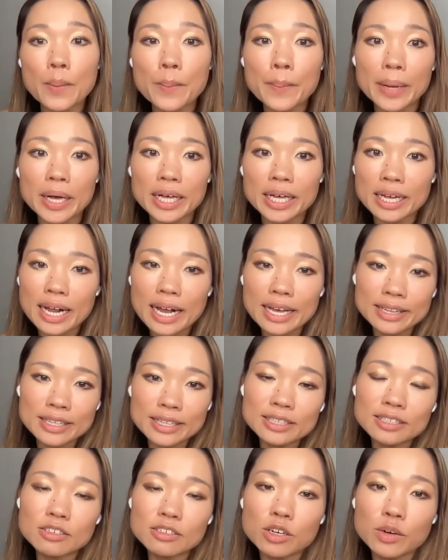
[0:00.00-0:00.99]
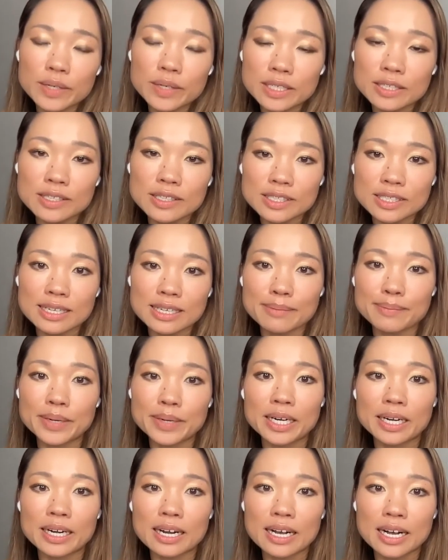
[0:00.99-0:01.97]
but I think they'll go under this
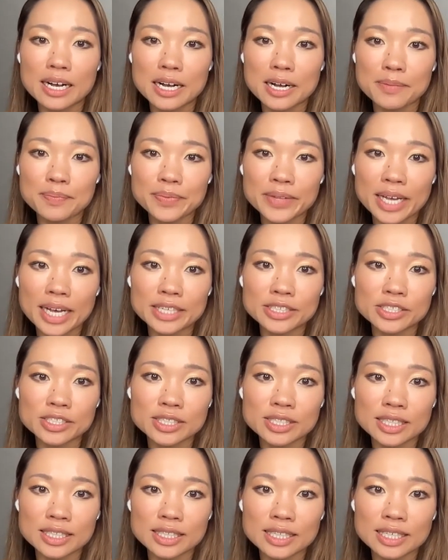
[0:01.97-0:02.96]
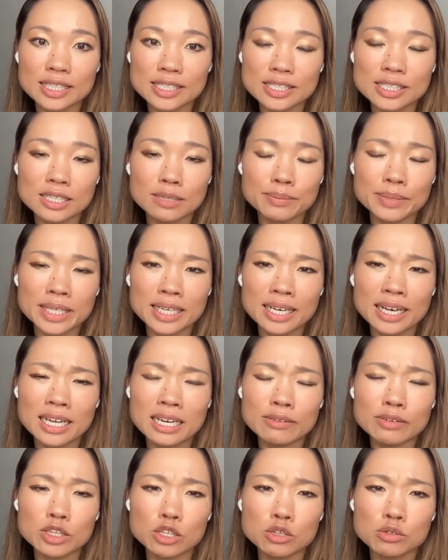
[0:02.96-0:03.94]
number. Um, I just think that it's going to be kind
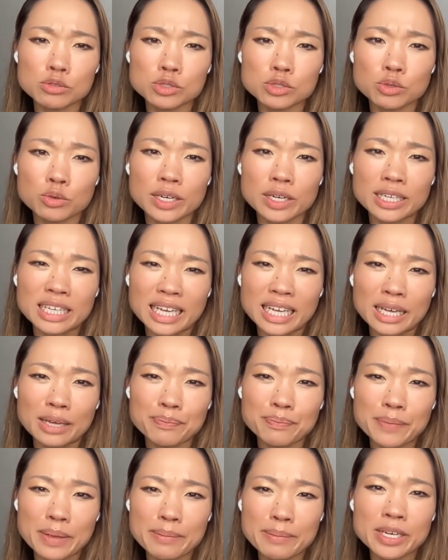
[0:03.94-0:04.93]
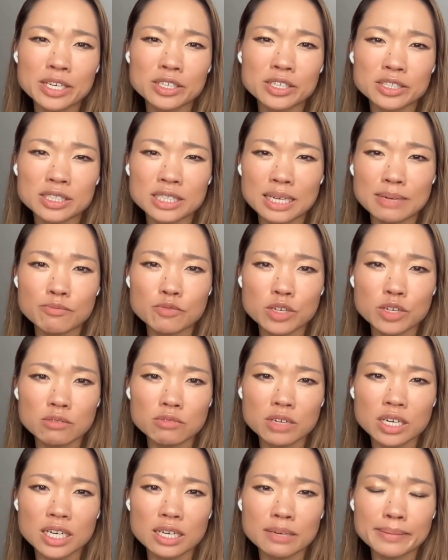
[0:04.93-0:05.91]
of a low scoring game, maybe a good game for the
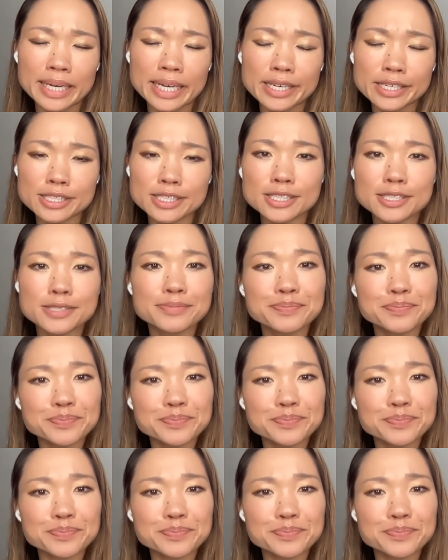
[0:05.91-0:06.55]
running backs.